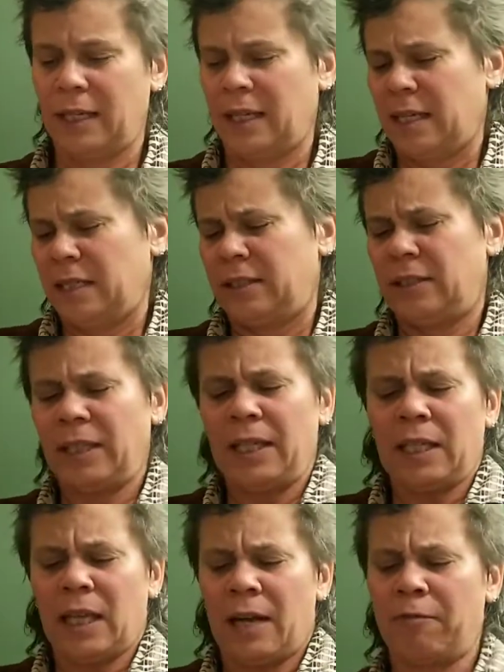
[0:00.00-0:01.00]
"City
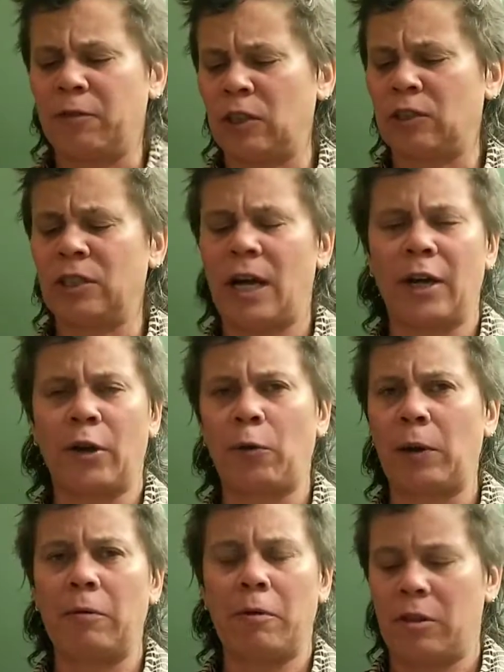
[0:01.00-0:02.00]
life does not
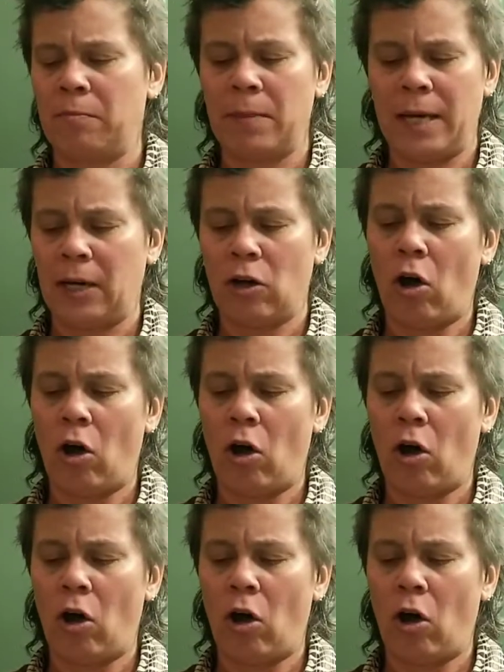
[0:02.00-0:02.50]
agree with me at